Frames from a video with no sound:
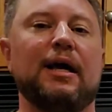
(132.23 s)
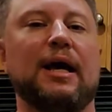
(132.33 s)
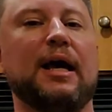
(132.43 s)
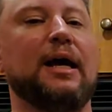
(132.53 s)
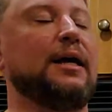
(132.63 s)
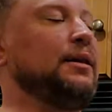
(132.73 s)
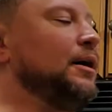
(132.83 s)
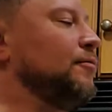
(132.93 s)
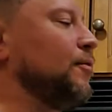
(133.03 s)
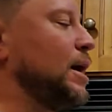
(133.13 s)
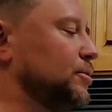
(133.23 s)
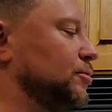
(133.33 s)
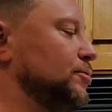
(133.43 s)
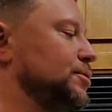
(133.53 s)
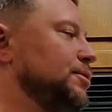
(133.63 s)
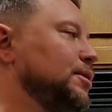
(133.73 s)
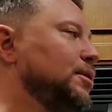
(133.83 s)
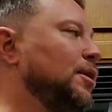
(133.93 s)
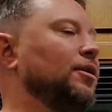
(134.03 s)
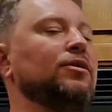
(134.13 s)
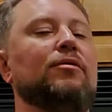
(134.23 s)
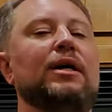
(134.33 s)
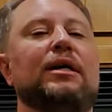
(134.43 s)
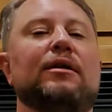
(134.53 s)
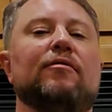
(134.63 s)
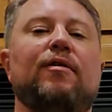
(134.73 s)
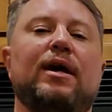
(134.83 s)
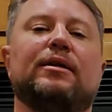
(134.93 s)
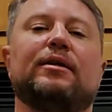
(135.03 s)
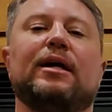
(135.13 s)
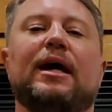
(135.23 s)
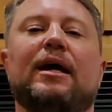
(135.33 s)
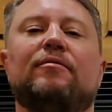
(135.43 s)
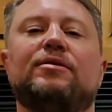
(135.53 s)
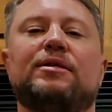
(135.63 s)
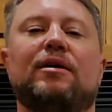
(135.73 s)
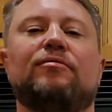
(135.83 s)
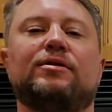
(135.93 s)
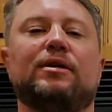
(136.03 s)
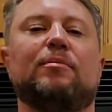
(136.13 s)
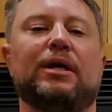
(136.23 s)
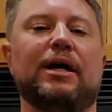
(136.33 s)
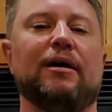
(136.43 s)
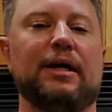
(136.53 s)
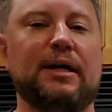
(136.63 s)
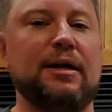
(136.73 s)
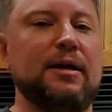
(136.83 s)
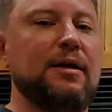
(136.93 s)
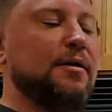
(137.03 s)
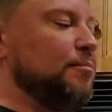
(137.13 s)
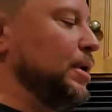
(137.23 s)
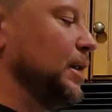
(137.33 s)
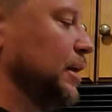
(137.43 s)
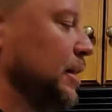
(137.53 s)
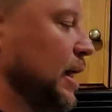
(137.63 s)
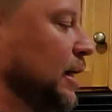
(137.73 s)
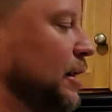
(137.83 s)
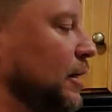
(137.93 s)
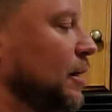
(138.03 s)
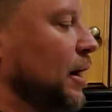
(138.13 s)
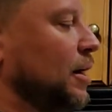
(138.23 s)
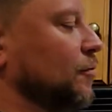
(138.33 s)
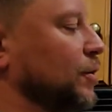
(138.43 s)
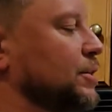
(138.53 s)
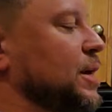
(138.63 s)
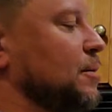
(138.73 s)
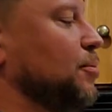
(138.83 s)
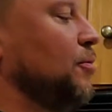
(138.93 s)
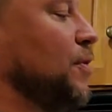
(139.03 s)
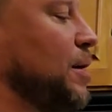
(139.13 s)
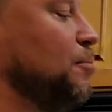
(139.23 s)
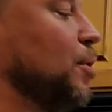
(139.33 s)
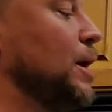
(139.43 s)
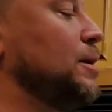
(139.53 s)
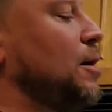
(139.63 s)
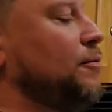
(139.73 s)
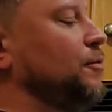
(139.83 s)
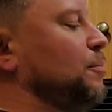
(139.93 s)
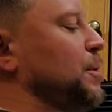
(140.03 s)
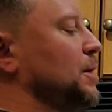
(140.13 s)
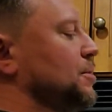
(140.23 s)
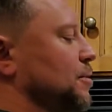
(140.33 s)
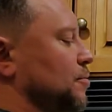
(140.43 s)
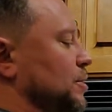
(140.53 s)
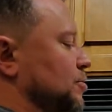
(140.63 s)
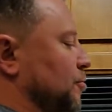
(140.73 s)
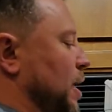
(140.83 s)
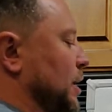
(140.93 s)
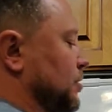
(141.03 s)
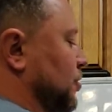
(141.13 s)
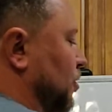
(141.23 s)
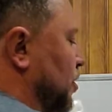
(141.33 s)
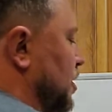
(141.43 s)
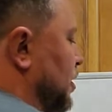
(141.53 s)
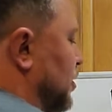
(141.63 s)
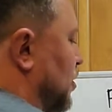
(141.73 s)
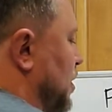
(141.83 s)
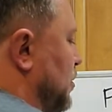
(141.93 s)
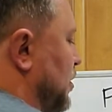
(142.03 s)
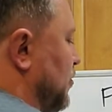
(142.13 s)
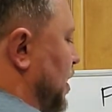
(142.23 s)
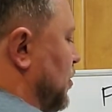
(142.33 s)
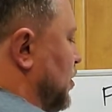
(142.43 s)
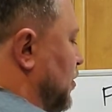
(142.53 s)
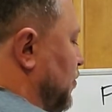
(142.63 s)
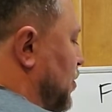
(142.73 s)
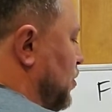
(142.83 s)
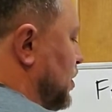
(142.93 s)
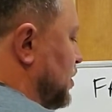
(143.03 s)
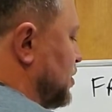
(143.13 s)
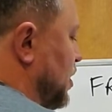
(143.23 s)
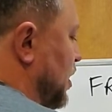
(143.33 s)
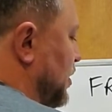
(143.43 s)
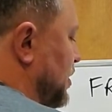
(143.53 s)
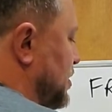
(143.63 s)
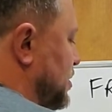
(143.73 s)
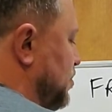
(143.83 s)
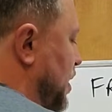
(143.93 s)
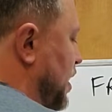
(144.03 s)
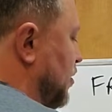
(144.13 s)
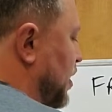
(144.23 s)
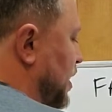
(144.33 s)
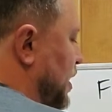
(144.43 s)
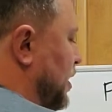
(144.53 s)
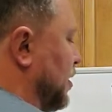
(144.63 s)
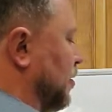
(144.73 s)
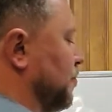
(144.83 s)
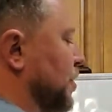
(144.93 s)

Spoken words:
And fractals are unique in the fact that they have self-similarity, meaning that, for example, if I break off a piece of this fractal, maybe if I were to focus on this spot right here,